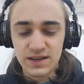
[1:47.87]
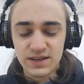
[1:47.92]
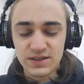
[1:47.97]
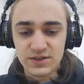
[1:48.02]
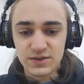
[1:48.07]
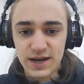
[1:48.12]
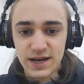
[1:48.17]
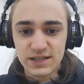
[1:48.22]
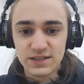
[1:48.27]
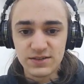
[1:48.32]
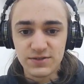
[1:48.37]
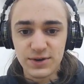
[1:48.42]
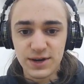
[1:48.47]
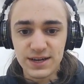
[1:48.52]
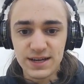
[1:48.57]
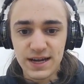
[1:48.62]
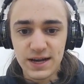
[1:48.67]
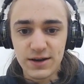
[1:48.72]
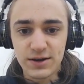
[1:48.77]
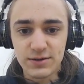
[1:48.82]
So as of
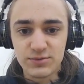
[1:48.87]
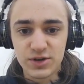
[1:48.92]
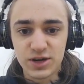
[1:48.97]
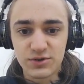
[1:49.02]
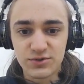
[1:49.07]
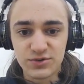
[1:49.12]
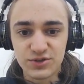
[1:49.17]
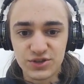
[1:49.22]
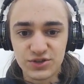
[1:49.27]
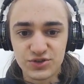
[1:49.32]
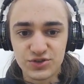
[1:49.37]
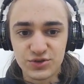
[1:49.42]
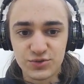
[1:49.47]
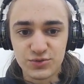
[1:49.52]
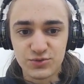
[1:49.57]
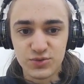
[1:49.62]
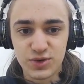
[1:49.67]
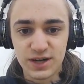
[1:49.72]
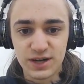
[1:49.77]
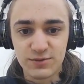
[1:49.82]
right now, I'm not really sure
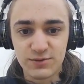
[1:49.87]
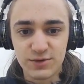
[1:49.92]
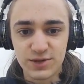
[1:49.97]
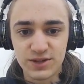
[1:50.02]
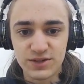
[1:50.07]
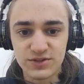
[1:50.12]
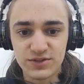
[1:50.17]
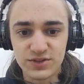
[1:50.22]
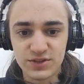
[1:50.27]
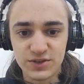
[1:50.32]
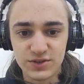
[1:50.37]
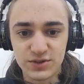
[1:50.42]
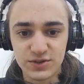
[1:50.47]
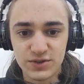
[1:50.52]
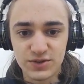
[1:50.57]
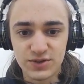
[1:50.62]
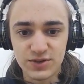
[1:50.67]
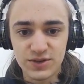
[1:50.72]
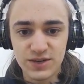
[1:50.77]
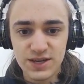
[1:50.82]
what I want this to
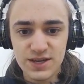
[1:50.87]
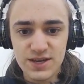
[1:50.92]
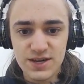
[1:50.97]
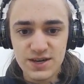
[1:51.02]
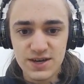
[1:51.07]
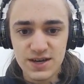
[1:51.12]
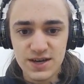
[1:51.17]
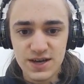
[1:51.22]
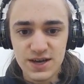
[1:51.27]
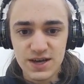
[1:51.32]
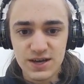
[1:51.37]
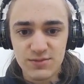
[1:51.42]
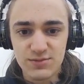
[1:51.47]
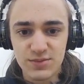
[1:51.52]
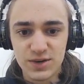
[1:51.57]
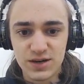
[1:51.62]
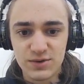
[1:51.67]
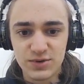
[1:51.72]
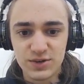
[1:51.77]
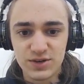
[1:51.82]
look like,
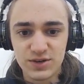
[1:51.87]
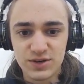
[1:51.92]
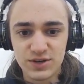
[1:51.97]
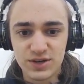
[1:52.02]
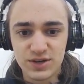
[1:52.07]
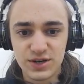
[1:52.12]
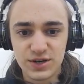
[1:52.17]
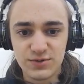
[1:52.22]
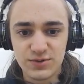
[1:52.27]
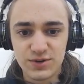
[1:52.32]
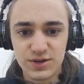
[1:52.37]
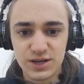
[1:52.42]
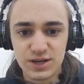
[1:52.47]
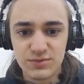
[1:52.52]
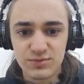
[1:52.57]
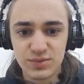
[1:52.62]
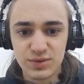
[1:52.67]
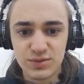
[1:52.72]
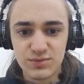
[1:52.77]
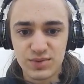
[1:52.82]
but I'm gonna go
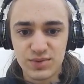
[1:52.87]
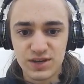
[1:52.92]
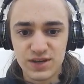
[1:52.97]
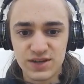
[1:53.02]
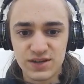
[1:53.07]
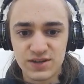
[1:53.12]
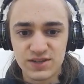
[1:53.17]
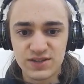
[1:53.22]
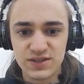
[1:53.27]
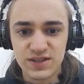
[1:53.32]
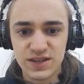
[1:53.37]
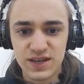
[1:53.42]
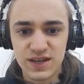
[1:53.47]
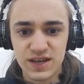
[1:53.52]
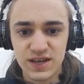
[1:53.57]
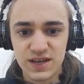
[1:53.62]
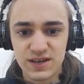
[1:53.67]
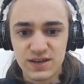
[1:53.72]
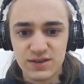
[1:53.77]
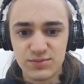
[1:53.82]
up a bit,
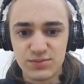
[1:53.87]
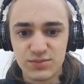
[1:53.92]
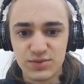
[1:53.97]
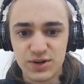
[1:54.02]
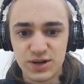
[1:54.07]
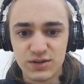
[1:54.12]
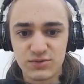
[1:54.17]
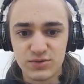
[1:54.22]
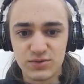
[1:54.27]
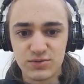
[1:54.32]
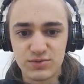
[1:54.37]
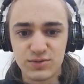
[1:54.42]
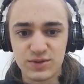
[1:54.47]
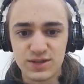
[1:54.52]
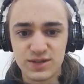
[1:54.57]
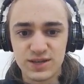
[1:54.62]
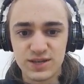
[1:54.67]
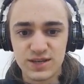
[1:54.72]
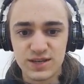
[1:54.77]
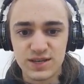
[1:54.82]

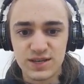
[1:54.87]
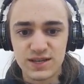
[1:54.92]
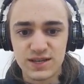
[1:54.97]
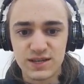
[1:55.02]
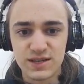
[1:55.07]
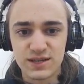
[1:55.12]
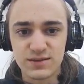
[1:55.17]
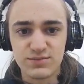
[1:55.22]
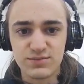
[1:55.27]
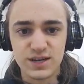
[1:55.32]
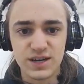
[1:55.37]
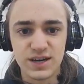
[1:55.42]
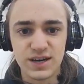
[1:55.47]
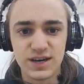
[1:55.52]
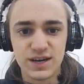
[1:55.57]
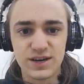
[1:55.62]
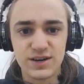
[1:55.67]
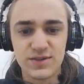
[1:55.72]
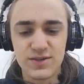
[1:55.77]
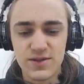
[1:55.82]
probably a bit
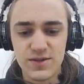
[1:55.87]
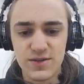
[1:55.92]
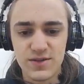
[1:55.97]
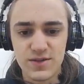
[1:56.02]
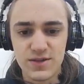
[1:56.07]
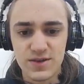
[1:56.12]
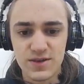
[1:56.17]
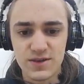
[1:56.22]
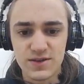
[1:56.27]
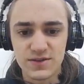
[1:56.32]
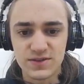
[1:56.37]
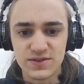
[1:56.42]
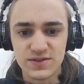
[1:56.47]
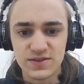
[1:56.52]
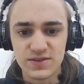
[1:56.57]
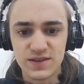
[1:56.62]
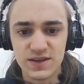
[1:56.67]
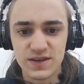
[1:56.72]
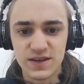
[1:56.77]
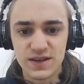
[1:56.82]
higher than
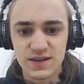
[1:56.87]
this.